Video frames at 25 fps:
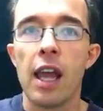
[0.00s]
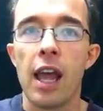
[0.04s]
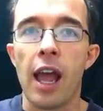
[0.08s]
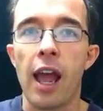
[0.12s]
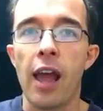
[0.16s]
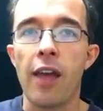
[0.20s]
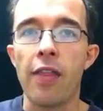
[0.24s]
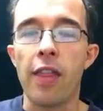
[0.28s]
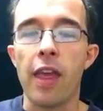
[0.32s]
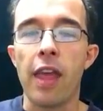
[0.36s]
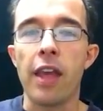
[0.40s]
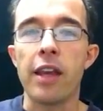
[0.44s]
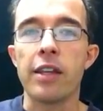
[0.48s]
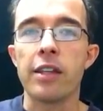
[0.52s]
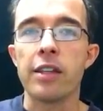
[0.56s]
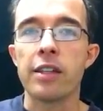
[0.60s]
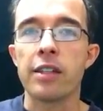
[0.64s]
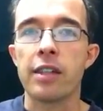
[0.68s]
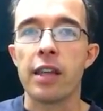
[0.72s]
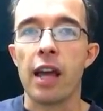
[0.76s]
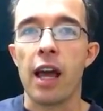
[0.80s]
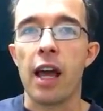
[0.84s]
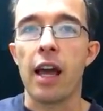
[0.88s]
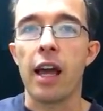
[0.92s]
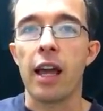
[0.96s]
And then
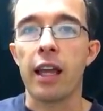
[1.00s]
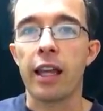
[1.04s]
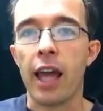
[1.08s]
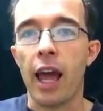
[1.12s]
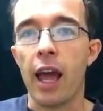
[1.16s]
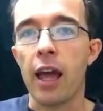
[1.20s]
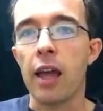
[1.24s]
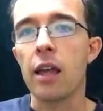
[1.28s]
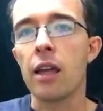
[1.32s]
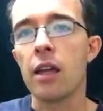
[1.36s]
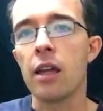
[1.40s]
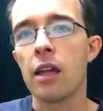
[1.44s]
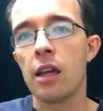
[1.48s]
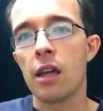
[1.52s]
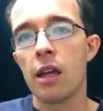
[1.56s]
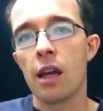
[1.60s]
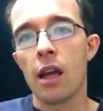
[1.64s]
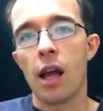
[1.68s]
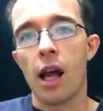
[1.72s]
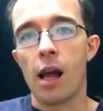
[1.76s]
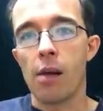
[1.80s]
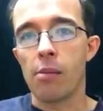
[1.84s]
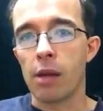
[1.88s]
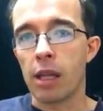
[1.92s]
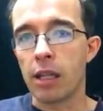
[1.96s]
just say, okay,
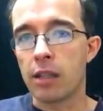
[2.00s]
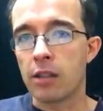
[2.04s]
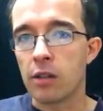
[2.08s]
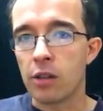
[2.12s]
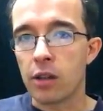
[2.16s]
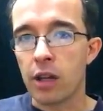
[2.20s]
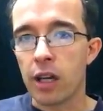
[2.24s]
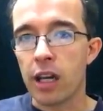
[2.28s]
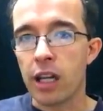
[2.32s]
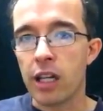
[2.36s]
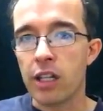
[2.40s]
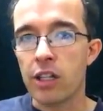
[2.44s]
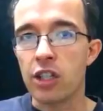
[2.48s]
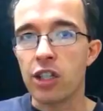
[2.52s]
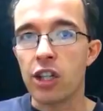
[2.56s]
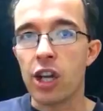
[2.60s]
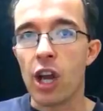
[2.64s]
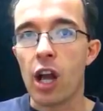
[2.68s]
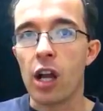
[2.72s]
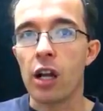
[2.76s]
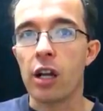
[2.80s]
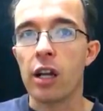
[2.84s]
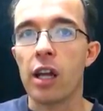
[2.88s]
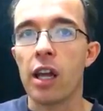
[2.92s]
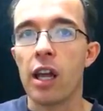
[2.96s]
let's look at each
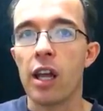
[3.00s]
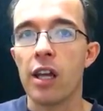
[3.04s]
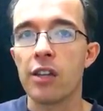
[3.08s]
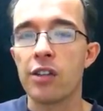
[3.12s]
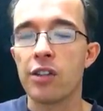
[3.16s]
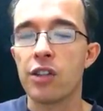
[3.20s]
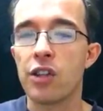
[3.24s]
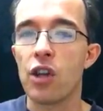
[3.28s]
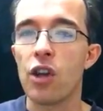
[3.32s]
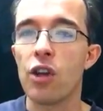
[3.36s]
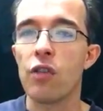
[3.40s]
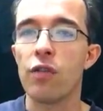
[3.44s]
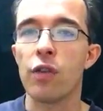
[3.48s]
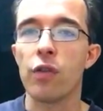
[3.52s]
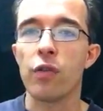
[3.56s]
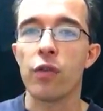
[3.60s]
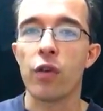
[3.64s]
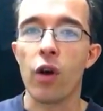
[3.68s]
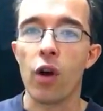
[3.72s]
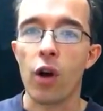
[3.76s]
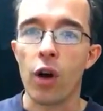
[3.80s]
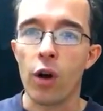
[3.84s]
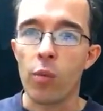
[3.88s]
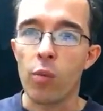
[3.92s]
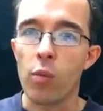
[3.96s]
chunk. Servant of
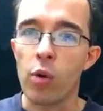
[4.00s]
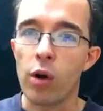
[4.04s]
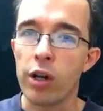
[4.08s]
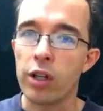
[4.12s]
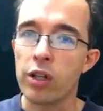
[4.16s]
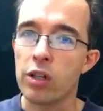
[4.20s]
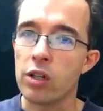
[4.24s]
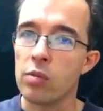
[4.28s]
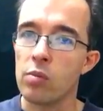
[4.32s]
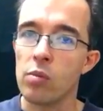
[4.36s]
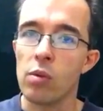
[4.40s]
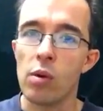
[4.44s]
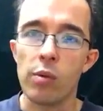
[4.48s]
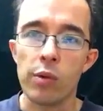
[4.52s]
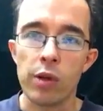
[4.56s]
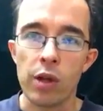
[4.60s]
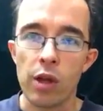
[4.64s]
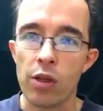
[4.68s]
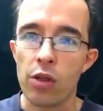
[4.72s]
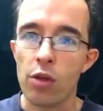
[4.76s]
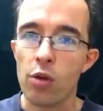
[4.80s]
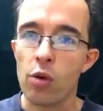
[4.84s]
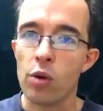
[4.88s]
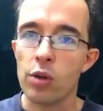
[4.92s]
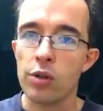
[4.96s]
God. What were your
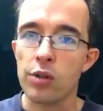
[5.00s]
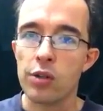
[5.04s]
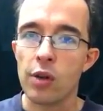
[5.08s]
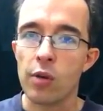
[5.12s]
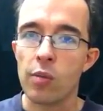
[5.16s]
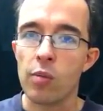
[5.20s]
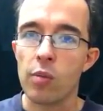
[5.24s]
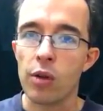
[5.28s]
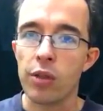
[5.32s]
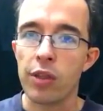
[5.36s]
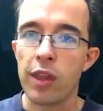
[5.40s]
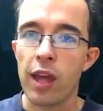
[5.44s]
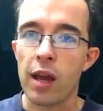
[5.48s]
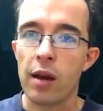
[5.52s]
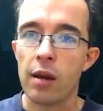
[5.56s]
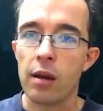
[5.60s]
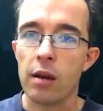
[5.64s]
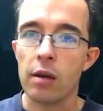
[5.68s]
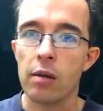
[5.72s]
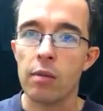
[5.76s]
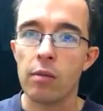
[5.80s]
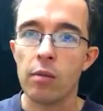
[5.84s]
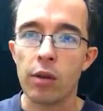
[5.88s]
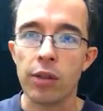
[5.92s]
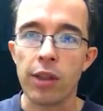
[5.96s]
thoughts on what
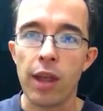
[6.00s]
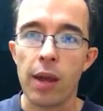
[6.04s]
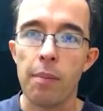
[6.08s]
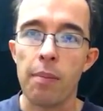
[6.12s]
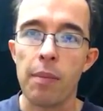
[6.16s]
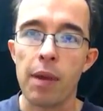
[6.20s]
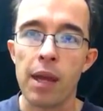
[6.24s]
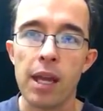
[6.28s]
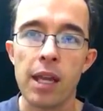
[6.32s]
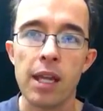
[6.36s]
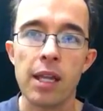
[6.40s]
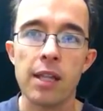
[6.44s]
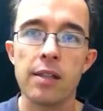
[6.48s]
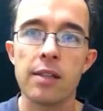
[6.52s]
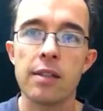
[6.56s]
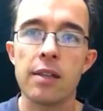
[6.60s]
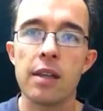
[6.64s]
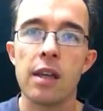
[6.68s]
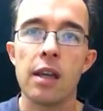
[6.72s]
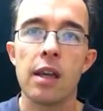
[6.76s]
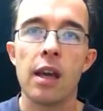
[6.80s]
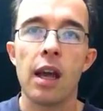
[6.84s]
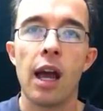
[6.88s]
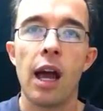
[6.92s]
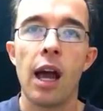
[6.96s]
that means?
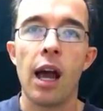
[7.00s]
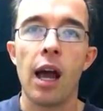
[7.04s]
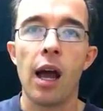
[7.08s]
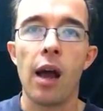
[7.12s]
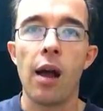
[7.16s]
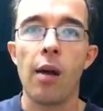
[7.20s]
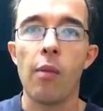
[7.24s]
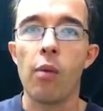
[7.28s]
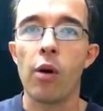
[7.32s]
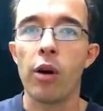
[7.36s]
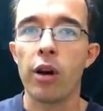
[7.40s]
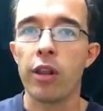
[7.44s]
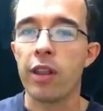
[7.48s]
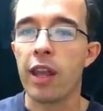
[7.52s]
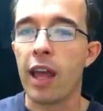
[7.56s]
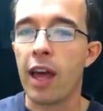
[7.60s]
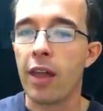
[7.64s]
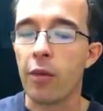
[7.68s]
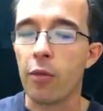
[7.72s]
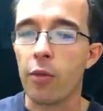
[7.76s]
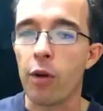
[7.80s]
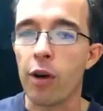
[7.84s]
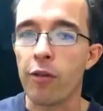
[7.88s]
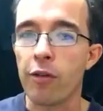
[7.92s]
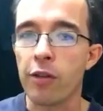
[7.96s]
What did the
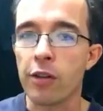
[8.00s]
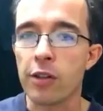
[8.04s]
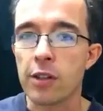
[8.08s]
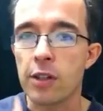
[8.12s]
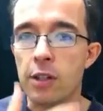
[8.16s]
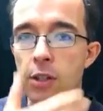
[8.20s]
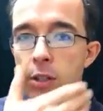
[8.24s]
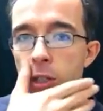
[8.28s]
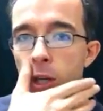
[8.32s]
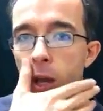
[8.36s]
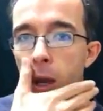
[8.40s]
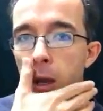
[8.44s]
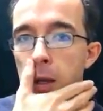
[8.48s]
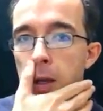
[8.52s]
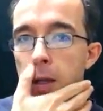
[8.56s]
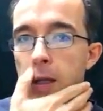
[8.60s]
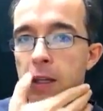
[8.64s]
other references show you?